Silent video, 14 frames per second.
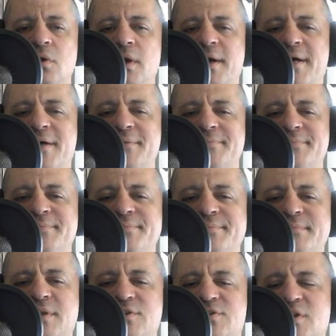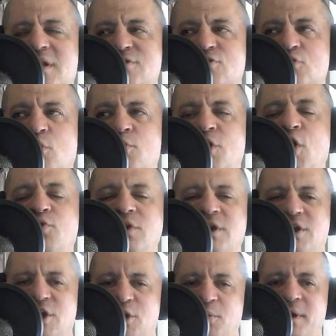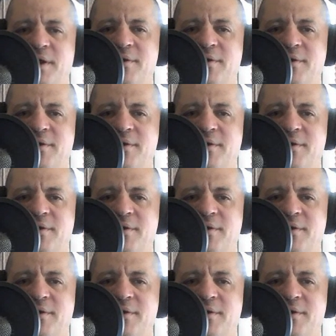They said, let's throw no DQ in.